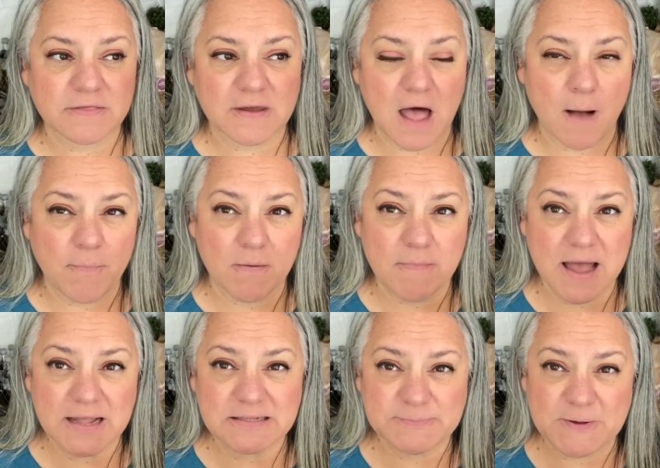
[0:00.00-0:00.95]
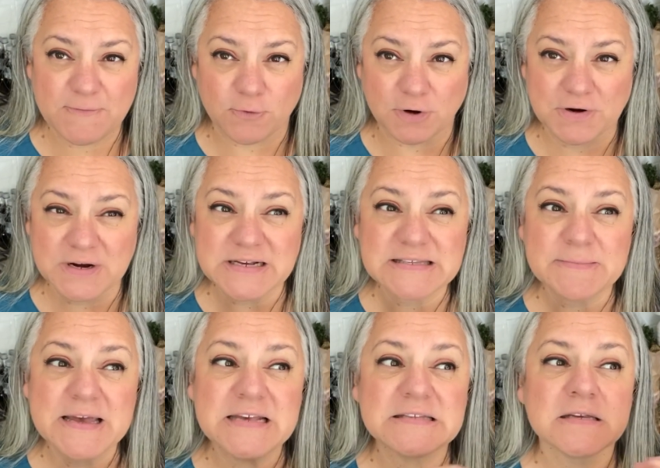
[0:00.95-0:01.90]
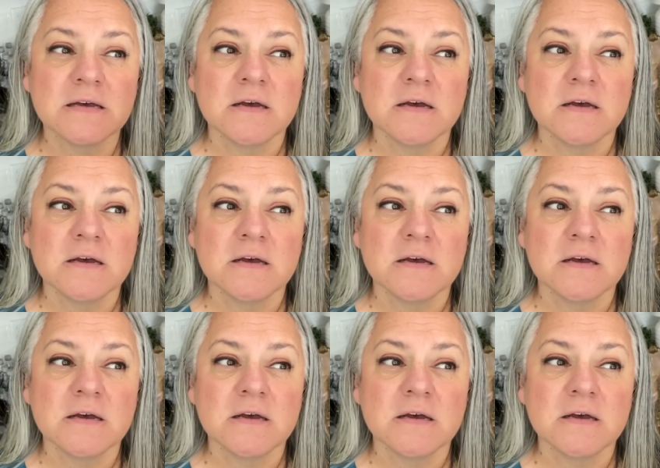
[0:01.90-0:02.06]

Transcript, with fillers: the couple months before Christmas.